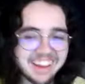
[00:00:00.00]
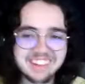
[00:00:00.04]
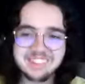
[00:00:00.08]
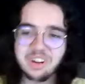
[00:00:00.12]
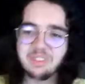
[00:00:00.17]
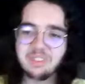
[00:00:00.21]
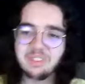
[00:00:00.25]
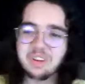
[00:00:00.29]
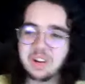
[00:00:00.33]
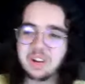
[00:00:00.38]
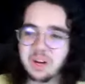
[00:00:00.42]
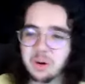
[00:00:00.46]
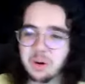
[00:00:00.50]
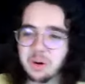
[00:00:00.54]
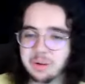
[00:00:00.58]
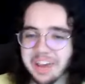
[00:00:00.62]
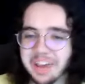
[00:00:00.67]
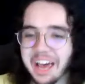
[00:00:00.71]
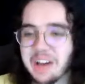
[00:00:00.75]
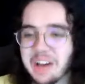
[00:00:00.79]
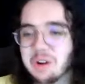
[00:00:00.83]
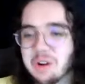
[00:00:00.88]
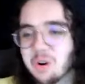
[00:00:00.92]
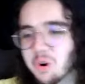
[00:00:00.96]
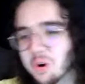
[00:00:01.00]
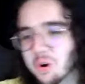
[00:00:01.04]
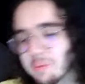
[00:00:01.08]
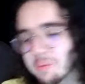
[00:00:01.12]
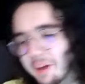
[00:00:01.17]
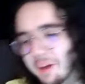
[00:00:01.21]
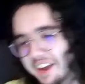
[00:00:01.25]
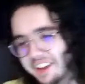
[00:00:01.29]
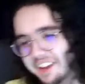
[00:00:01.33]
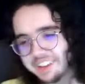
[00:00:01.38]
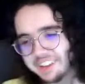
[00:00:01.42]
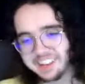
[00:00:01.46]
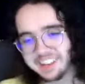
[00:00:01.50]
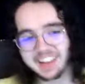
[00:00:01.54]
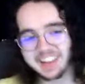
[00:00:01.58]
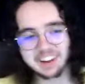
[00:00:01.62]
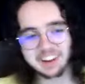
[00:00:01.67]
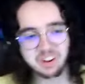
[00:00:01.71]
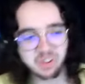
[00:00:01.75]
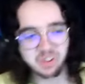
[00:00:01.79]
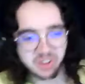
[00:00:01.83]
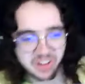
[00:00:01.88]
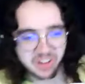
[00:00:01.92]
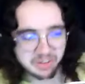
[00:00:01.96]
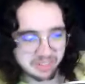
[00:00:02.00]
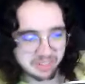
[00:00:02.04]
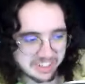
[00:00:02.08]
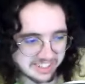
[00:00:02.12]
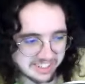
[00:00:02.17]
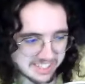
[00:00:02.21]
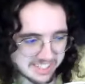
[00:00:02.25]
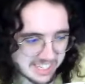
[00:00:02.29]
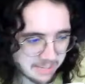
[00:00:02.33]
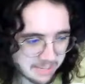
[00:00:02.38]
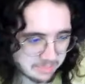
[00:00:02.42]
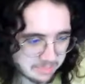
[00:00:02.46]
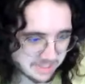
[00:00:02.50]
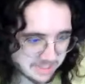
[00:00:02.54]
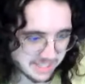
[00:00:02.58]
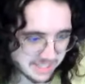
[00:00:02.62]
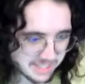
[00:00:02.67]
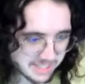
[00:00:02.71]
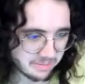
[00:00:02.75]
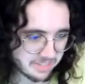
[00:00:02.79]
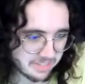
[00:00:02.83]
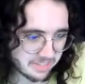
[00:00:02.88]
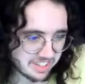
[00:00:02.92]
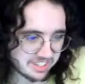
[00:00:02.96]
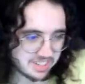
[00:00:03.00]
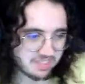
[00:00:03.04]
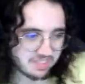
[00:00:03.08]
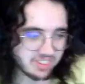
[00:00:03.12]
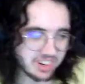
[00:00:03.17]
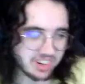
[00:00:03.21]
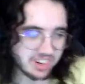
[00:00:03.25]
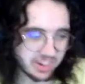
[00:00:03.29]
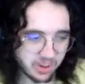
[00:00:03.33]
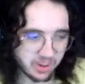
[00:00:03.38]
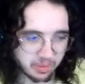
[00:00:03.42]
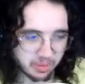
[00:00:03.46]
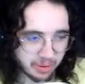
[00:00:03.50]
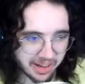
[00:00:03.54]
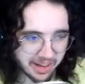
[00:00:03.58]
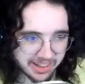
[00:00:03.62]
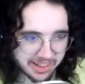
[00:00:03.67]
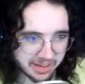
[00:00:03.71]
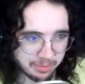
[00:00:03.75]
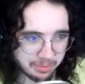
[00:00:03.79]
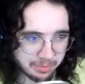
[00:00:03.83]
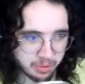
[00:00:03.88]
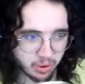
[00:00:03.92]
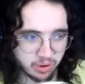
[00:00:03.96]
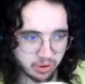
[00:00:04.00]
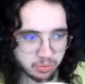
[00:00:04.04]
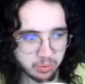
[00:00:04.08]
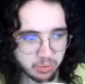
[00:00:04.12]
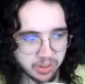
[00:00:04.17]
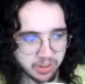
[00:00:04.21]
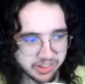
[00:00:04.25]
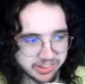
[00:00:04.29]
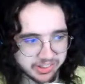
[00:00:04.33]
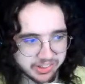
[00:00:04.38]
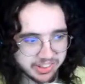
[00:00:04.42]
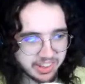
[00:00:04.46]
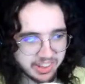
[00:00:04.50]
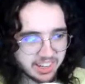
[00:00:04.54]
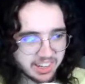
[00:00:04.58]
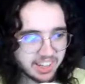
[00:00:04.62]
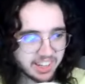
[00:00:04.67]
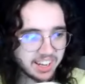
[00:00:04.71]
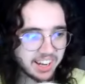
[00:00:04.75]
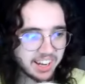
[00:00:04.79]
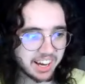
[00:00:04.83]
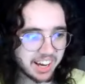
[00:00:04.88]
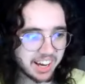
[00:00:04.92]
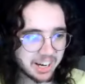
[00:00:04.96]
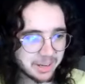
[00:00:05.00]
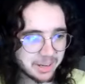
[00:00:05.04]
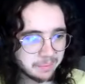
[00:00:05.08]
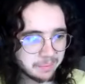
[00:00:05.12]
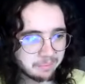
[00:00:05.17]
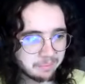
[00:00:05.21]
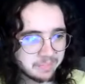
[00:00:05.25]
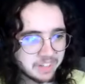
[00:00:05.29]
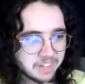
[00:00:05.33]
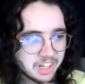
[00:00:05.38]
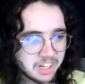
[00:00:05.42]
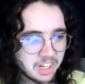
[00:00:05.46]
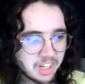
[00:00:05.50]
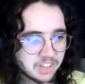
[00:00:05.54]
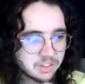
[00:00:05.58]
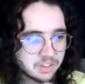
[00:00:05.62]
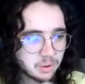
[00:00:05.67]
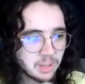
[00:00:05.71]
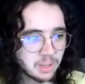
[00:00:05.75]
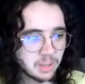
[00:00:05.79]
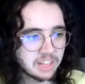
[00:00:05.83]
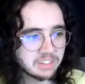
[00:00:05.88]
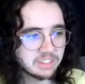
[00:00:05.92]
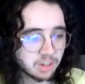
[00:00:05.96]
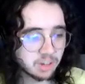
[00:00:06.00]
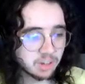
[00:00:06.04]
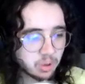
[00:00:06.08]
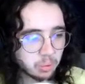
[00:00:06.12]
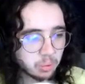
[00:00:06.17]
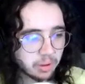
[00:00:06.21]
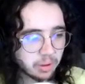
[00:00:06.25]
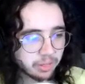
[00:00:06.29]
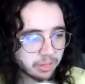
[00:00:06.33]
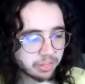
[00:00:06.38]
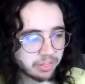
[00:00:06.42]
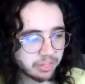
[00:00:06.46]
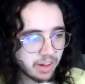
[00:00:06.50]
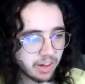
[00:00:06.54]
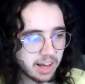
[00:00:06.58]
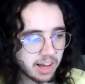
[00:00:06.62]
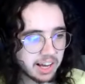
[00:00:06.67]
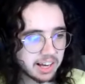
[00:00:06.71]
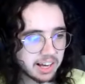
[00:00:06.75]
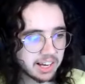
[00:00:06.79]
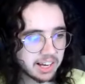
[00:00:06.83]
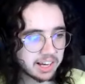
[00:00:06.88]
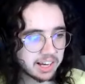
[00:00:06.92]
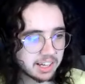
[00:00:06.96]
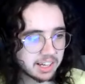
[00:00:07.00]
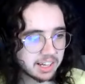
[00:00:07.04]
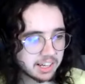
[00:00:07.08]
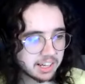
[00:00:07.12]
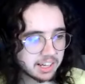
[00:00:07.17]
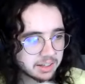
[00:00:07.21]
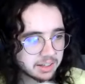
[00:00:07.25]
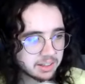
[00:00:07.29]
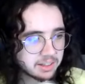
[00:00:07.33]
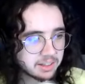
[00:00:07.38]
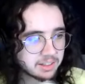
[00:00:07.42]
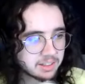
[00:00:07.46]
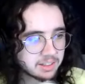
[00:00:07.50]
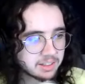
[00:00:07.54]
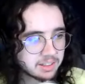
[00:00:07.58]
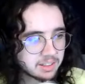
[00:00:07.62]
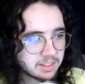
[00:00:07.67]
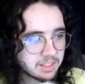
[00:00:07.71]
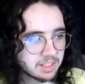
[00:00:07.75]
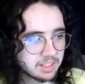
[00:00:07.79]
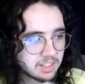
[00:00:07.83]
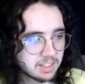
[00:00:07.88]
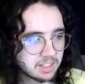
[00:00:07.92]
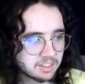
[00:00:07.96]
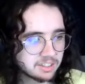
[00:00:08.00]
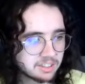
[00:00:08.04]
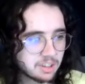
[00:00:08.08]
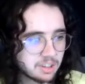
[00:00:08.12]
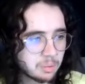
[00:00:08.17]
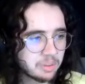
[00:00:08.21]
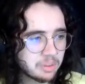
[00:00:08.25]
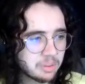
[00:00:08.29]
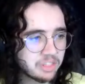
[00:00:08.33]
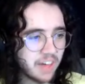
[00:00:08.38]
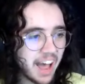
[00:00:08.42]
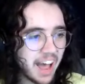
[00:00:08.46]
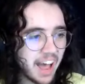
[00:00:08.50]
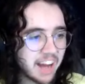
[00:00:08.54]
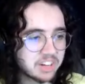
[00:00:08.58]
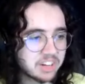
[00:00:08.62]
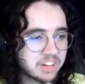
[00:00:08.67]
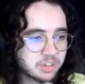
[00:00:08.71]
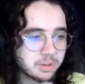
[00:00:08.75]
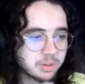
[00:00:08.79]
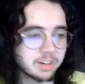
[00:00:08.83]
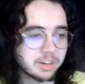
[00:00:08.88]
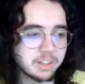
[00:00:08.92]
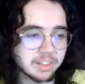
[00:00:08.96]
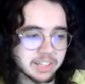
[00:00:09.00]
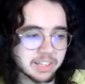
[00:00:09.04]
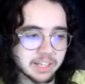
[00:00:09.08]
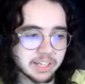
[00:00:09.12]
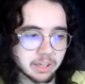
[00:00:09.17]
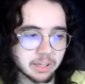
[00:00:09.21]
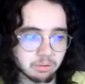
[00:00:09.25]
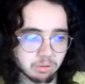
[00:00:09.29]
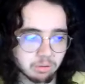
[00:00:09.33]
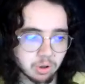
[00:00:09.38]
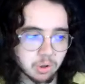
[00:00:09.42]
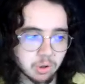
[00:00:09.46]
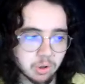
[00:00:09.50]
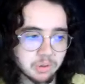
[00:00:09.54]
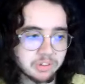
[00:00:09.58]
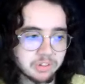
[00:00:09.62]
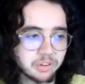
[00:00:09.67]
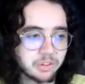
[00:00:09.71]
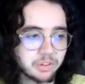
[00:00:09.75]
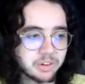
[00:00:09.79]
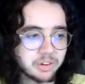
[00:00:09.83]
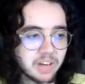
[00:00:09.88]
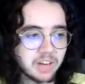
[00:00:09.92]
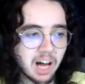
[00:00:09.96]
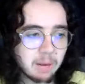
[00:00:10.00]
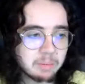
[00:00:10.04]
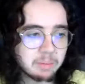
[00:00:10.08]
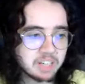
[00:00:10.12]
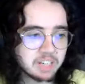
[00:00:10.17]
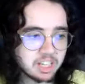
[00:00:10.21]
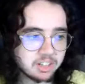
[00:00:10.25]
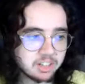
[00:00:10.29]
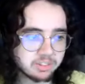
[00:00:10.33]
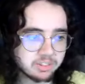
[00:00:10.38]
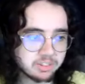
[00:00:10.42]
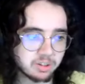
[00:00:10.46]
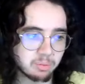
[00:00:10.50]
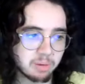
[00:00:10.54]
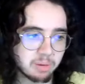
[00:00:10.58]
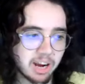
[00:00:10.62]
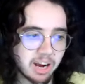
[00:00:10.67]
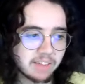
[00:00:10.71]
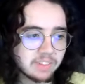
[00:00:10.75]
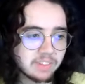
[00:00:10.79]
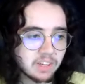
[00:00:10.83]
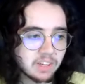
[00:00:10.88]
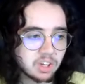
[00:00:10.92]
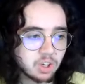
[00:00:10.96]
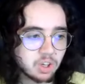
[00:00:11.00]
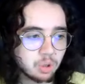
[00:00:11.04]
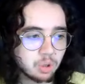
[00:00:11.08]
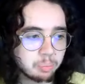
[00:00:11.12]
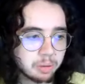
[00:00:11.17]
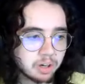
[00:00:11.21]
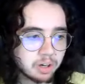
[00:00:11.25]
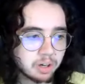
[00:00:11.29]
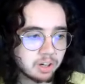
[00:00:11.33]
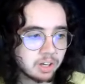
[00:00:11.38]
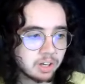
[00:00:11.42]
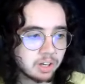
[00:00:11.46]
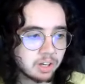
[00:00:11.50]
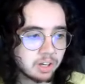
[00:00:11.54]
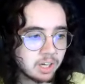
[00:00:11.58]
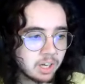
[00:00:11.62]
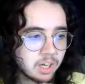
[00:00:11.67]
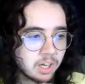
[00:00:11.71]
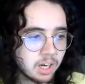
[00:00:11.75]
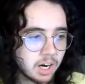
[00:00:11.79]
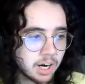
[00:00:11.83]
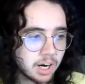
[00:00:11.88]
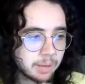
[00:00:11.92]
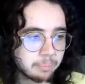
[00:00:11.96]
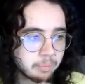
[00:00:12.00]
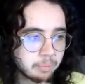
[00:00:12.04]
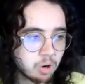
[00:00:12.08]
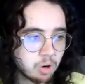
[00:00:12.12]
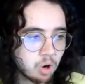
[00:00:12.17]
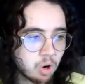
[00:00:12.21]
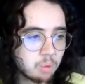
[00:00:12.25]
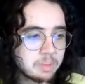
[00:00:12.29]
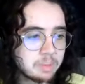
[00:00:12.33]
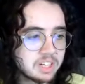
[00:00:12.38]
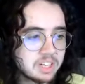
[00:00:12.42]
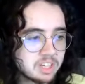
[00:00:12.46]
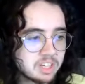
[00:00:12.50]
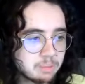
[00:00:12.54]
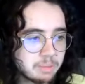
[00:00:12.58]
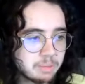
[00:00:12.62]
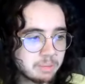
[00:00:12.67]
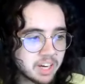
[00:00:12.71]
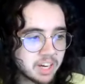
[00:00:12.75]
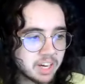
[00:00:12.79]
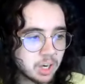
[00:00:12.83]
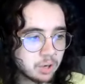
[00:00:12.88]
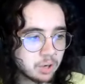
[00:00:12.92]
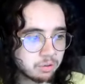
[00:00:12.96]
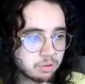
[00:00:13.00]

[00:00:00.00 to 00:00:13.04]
so i'm gonna go category by category i'm gonna skip some just i'm gonna go by the important mm-hmm. ones um so let's start with the uh, start with actor in a leading role. So the nominees are Bradley Cooper, um, Colman Domingo